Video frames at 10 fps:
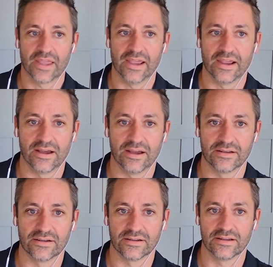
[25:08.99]

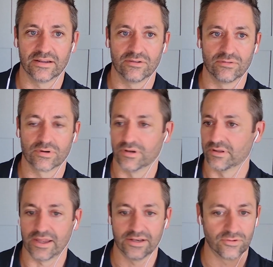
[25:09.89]
And
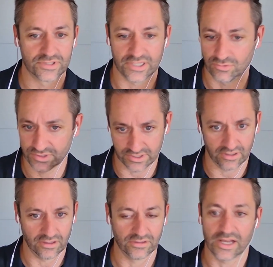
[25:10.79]
it was
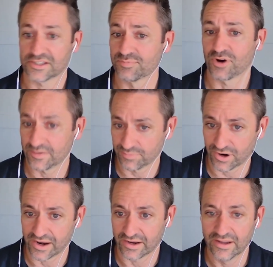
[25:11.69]
a lot of spray and
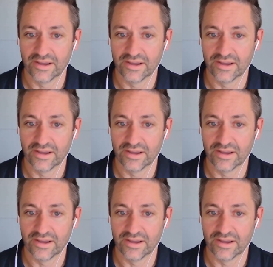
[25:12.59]
pray.